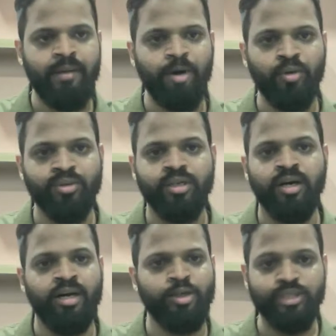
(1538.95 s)
amount
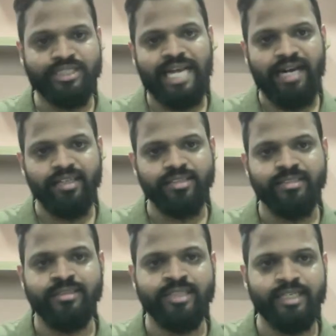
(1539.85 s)
to the
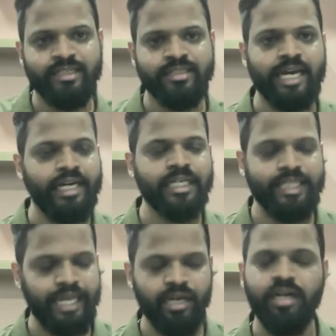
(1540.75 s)
standards that is
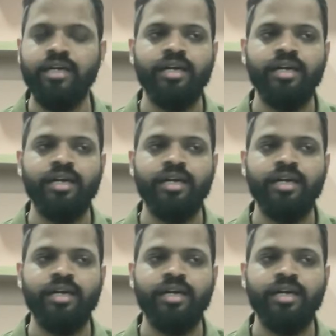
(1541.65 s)
currently there.